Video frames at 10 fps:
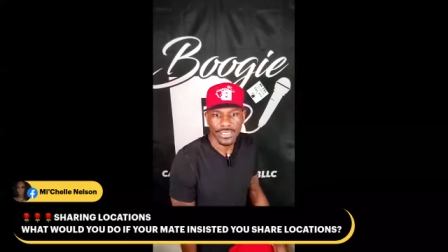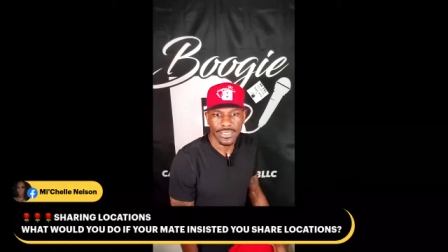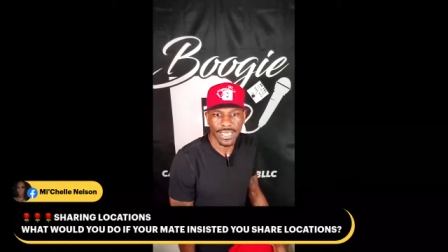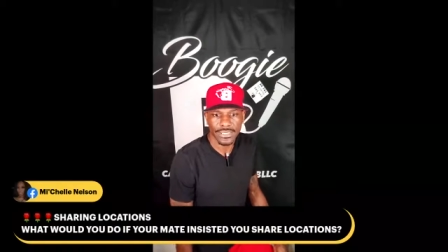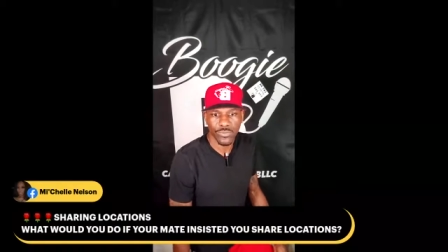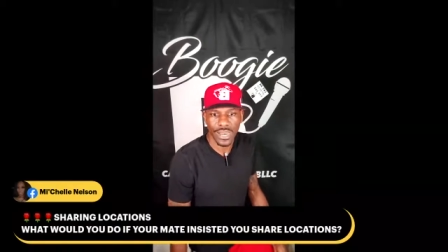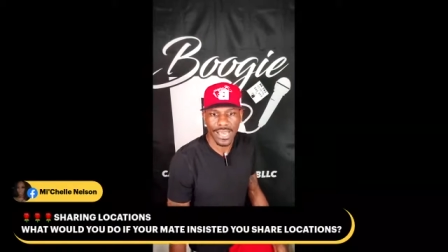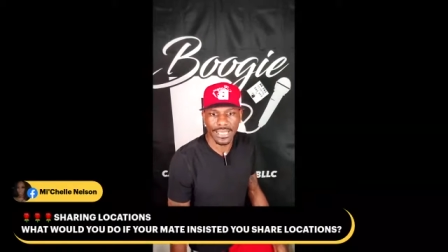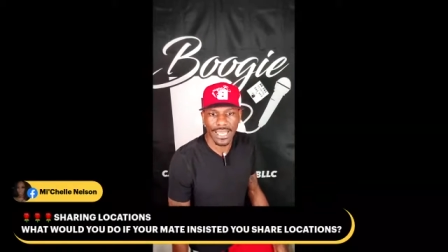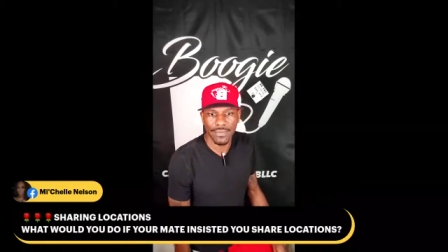That's
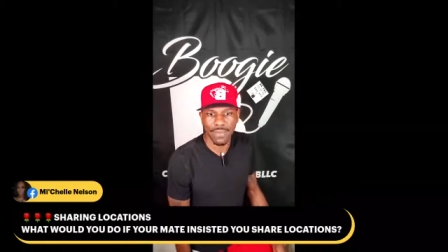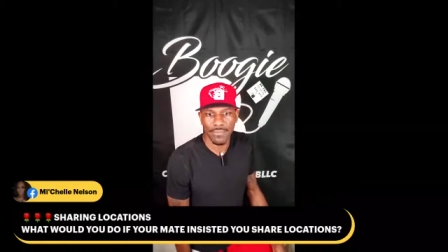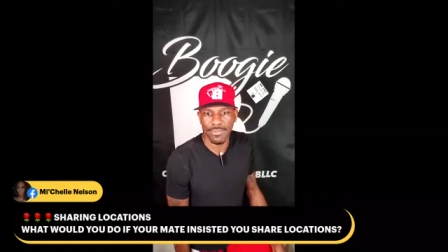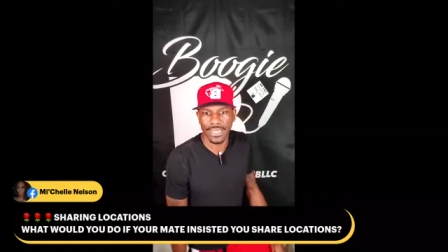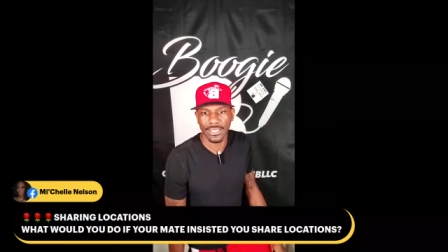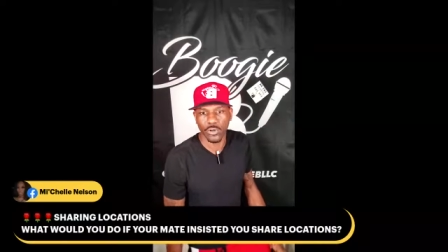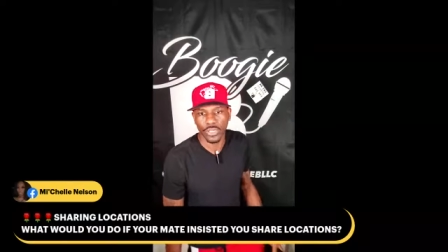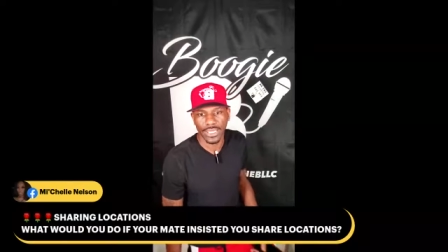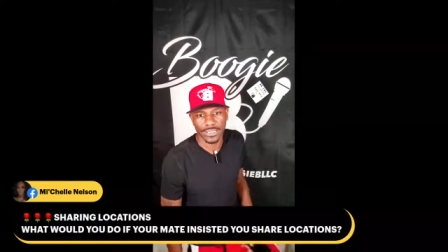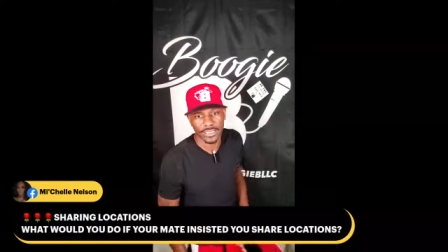why I like my man
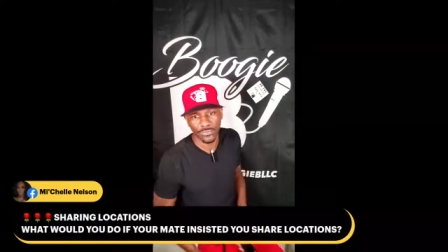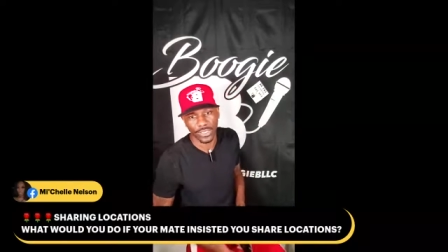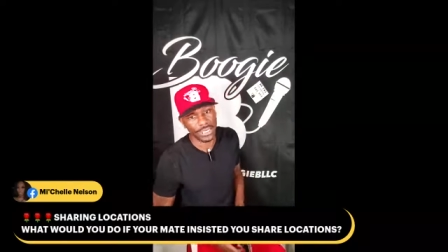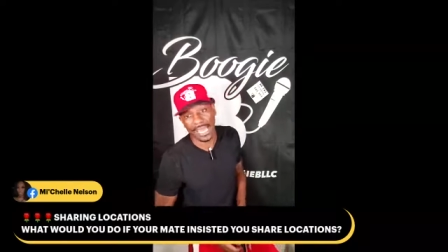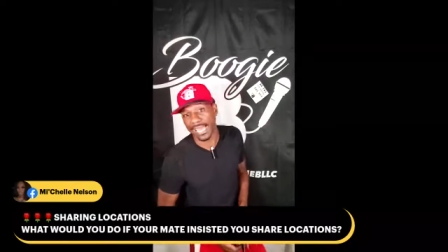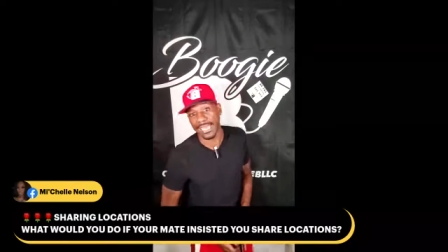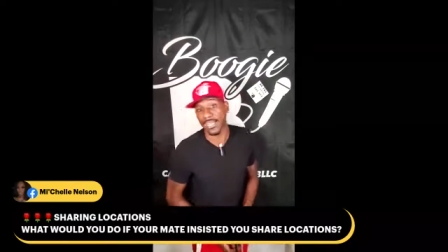location, where I